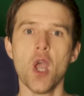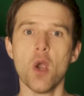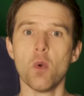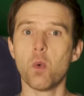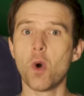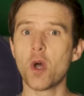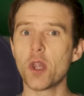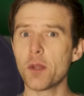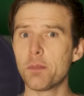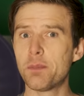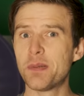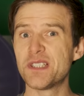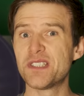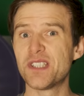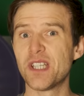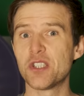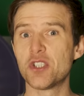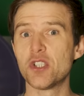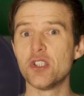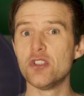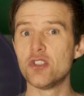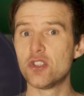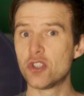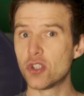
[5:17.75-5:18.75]
What the
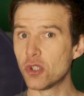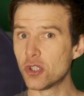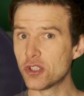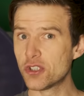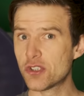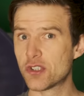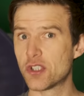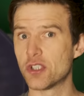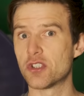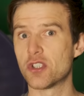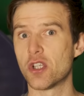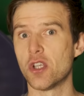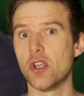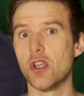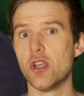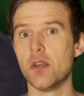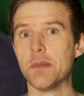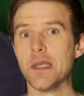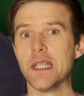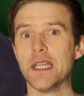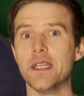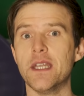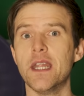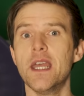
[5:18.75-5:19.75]
position does
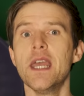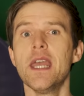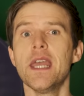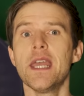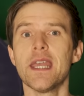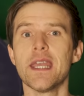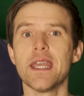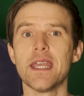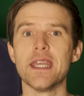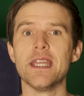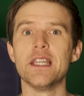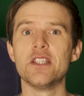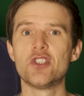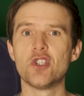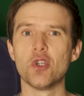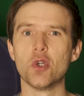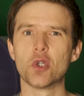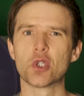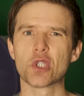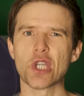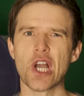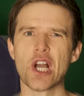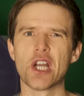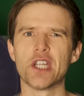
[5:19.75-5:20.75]
determine is
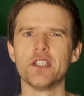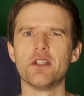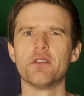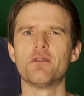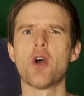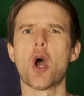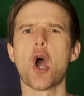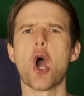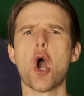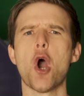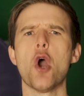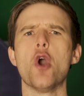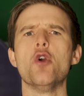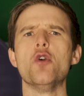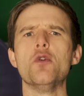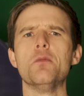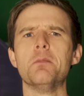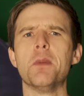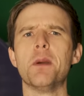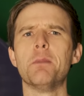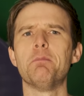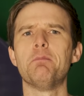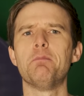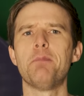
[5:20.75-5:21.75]
your kind of
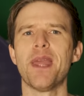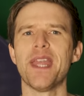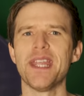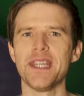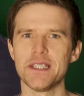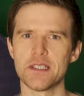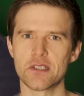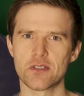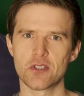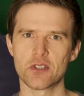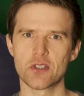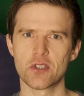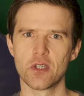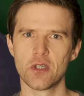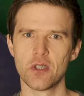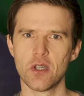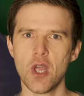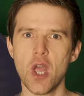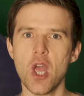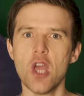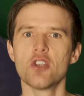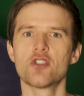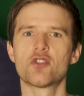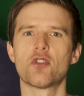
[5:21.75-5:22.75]
home base.
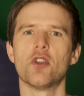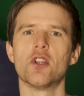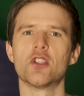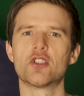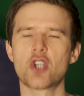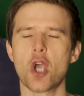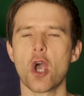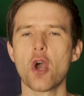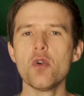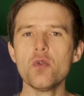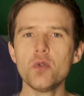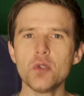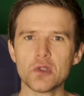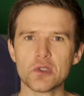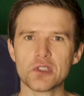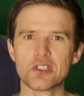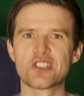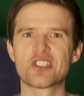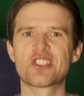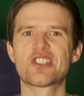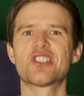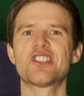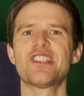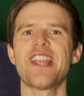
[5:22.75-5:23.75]
So the tonal
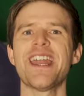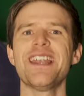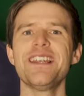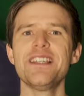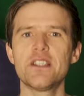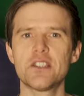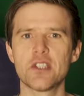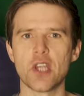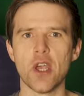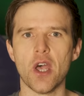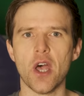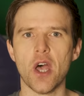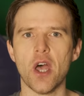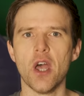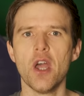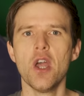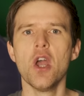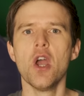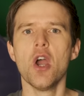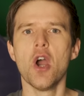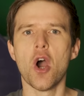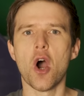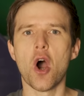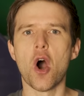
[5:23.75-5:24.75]
centre
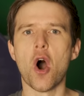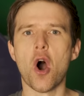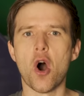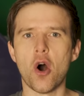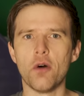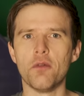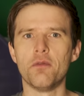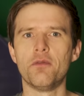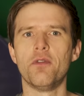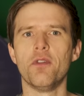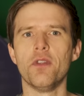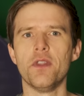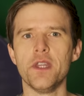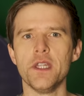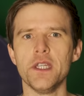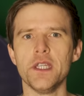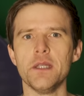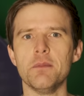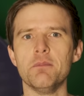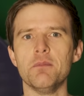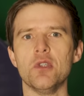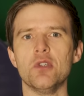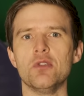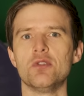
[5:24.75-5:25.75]
of
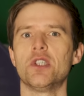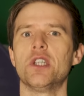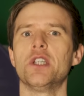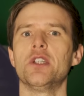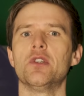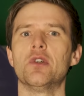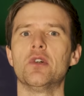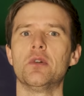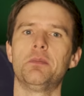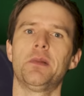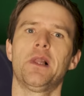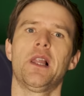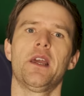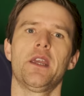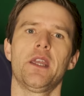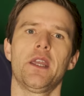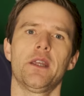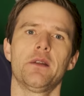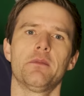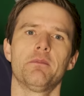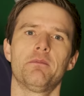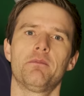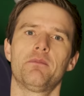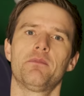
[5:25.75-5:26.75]
the music you're
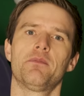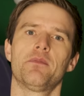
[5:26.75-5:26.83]
playing.